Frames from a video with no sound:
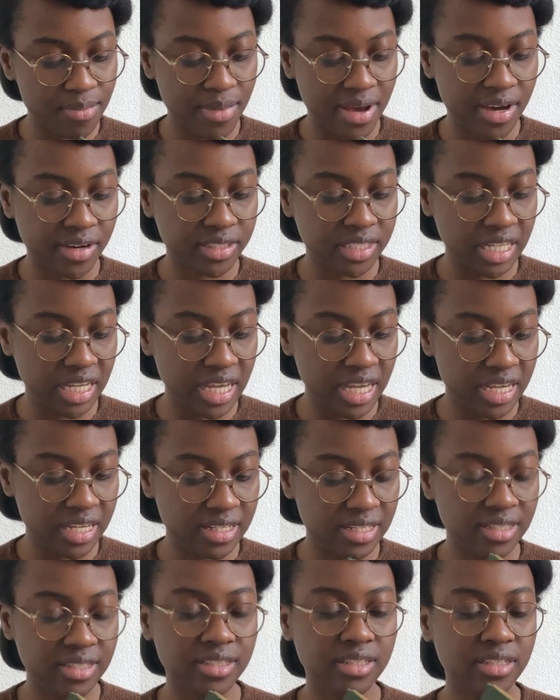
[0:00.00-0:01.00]
out
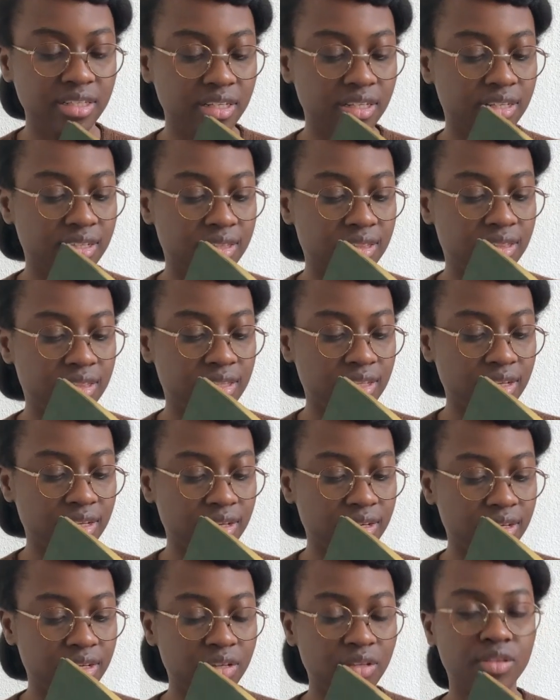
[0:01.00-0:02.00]
in
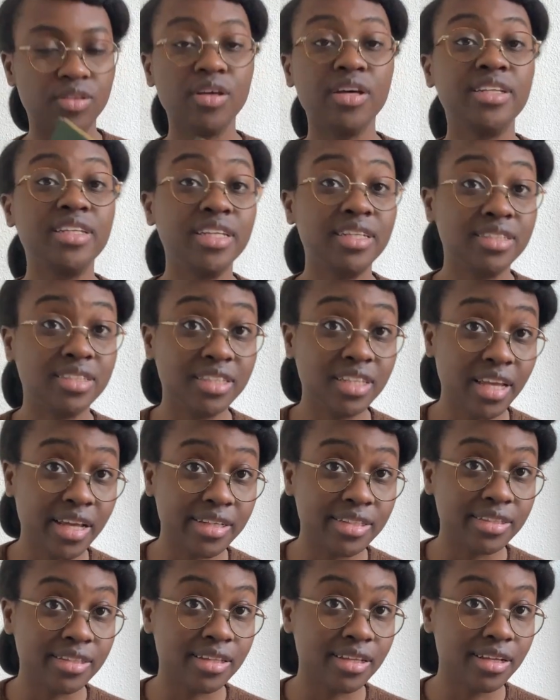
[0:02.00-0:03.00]
the
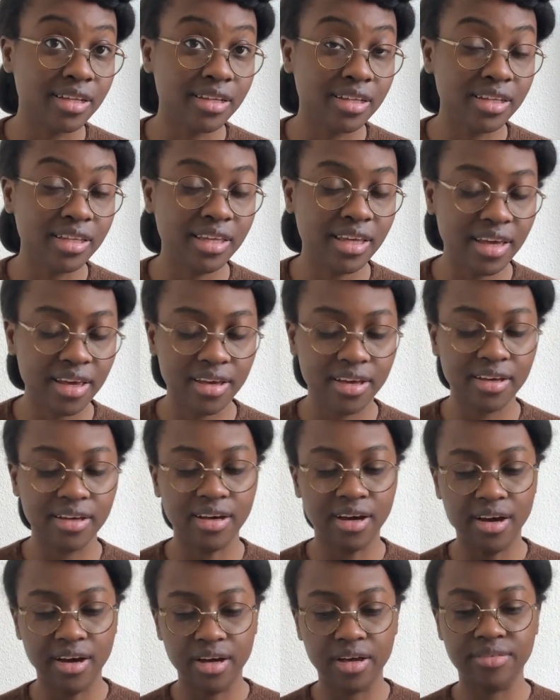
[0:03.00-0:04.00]
36th year
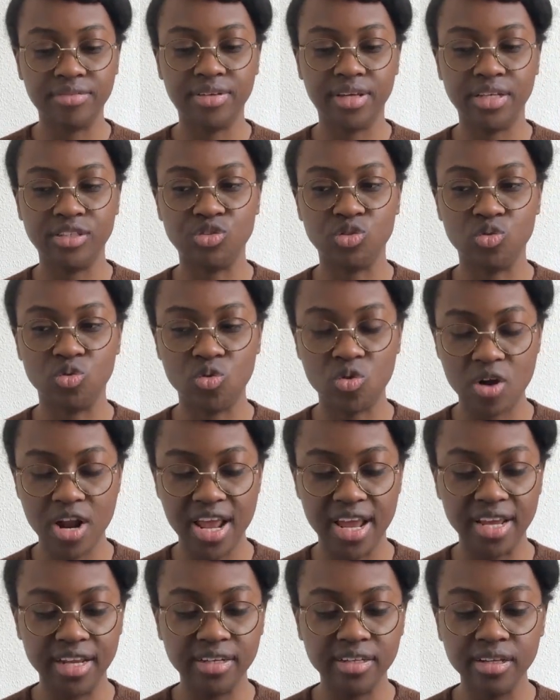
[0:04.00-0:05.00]
of his
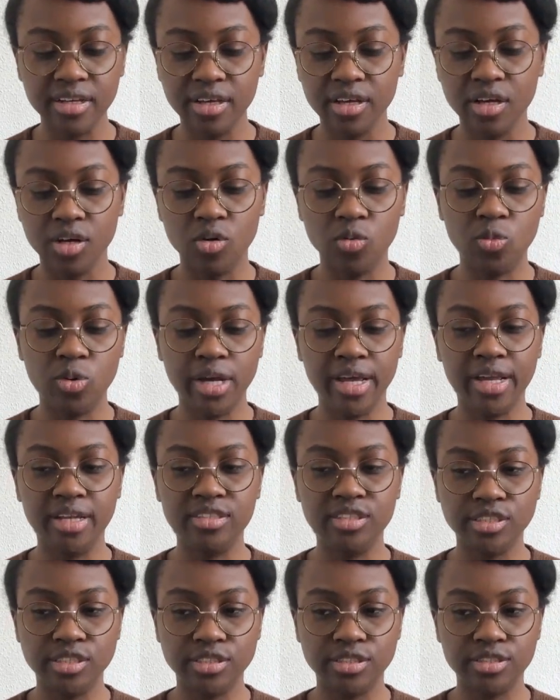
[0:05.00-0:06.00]
reign,
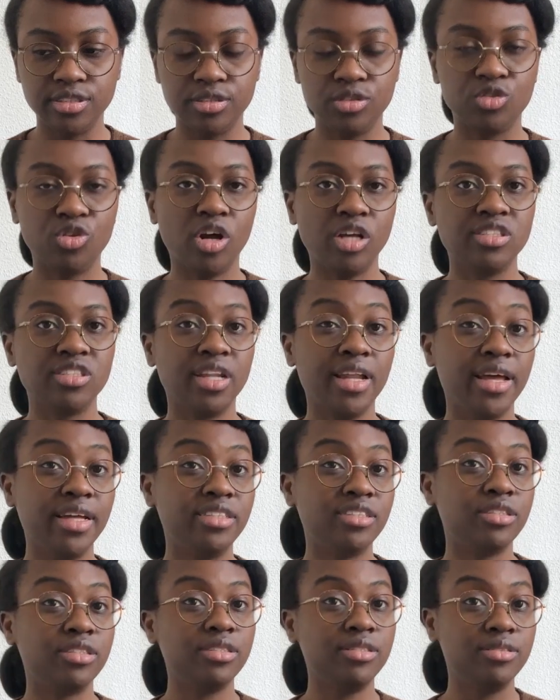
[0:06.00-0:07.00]
which
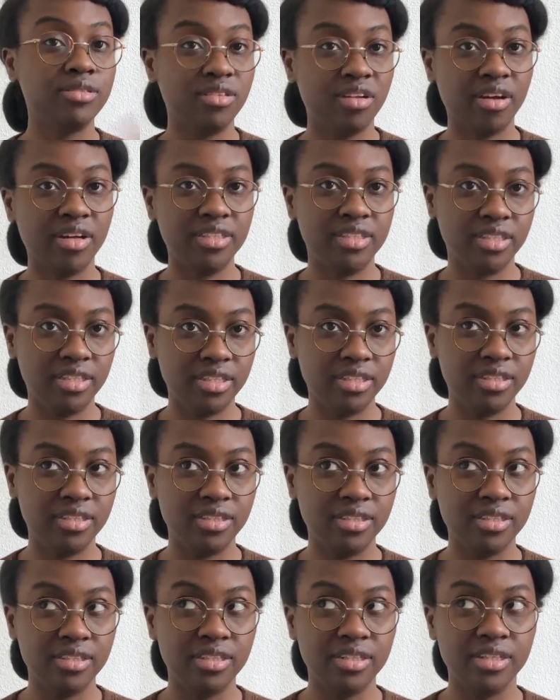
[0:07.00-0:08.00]
translates to
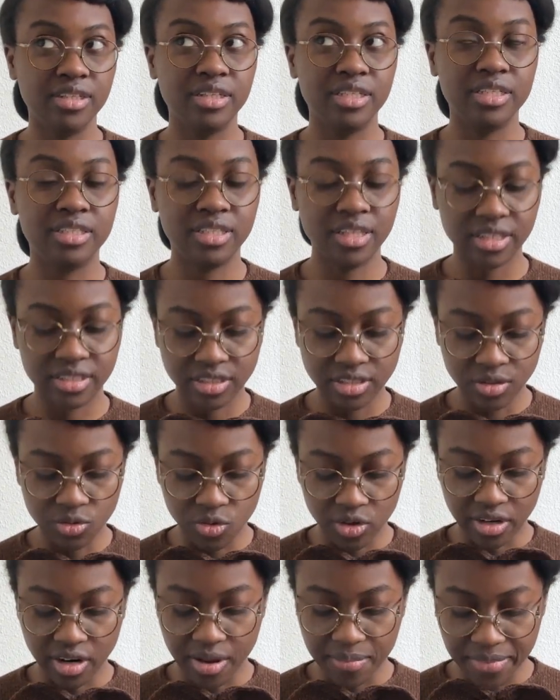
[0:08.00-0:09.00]

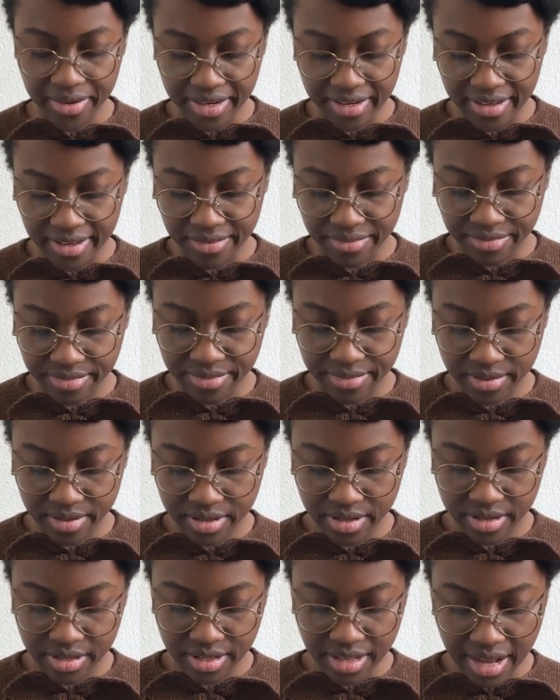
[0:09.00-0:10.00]
1961, I believe.
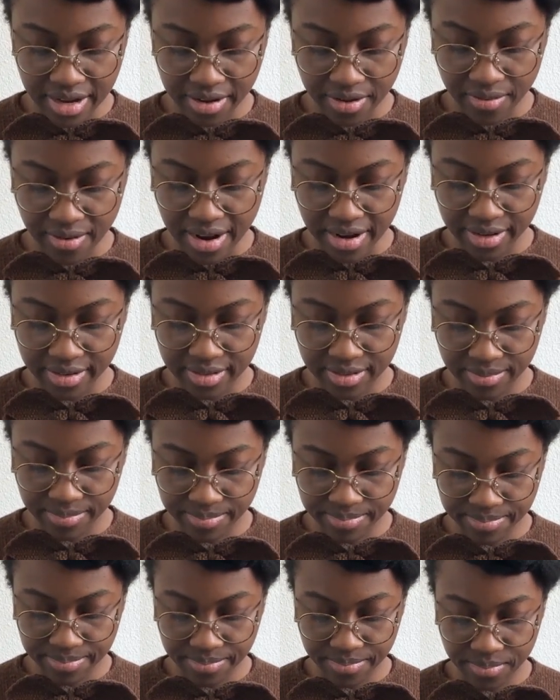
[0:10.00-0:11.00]
Is that correct?
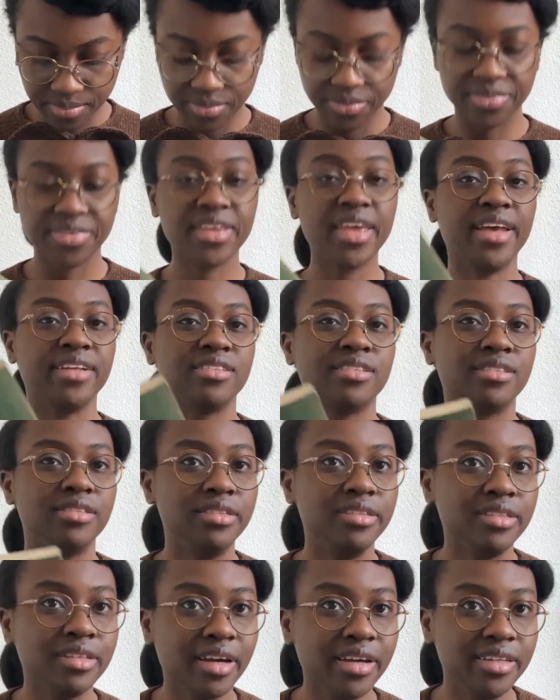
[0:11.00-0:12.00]
Yes,
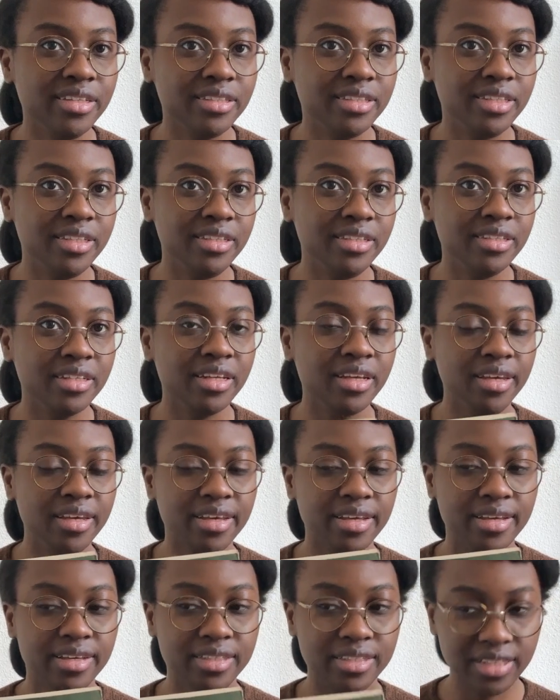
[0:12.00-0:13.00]

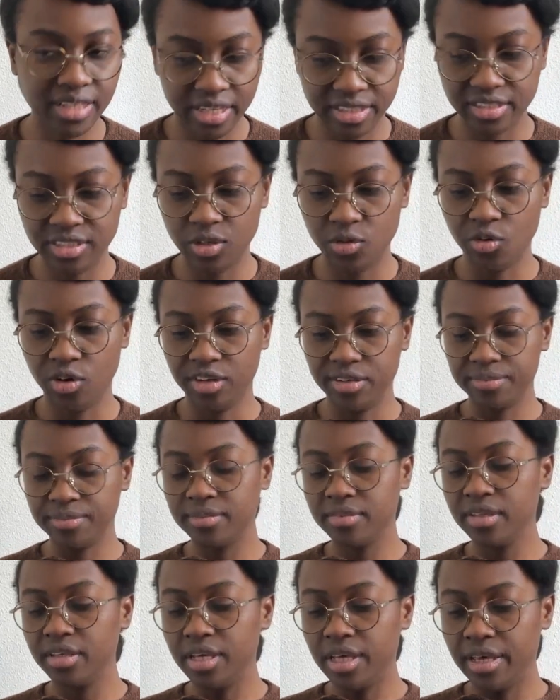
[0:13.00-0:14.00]
1961.
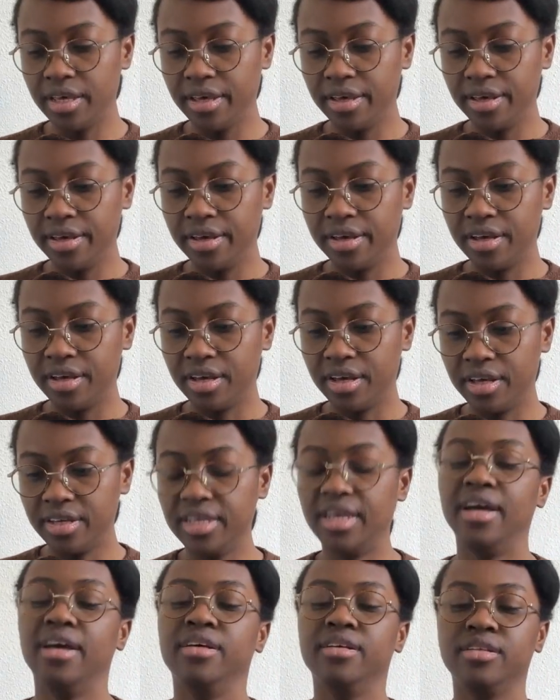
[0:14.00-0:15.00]

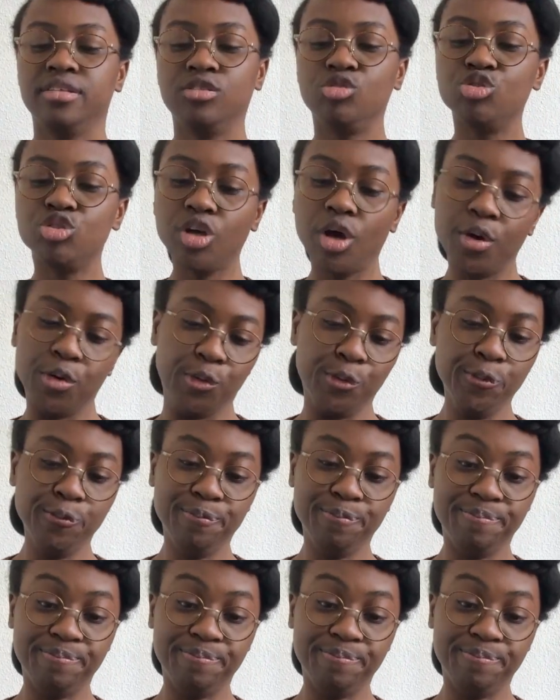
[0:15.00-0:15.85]
Yeah, so